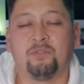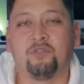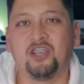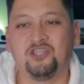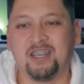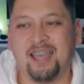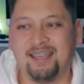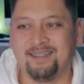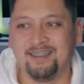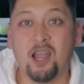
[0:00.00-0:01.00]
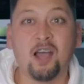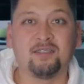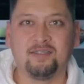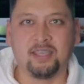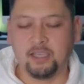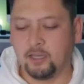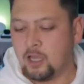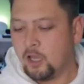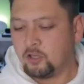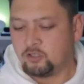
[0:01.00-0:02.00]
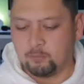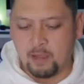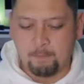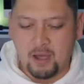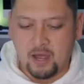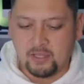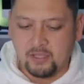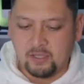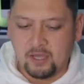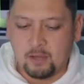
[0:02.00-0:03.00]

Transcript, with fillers: fresh and nice and not sticking to my body.